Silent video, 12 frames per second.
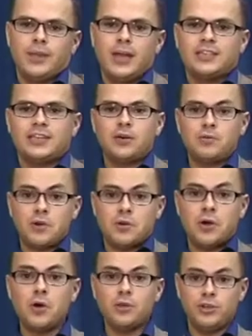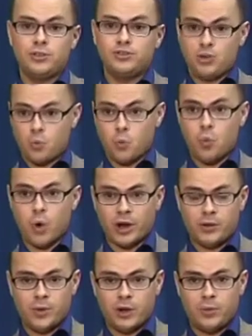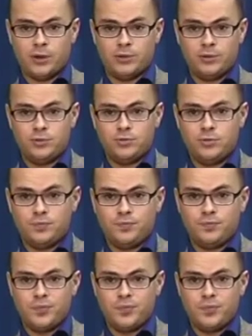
So the goal is usually what do I want to do,